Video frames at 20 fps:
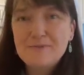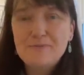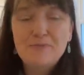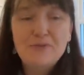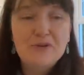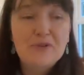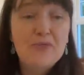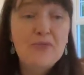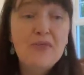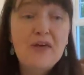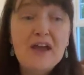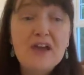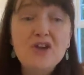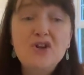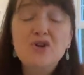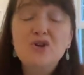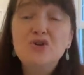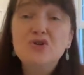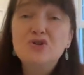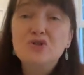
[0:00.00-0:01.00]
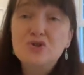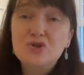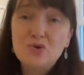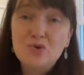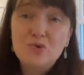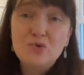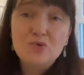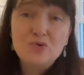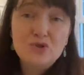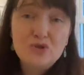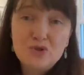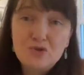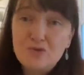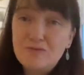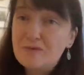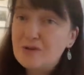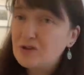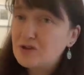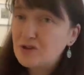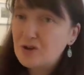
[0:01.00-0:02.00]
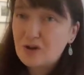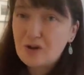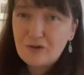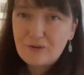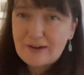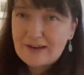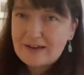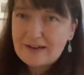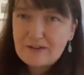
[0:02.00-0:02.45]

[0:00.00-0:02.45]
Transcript: But thank you so much already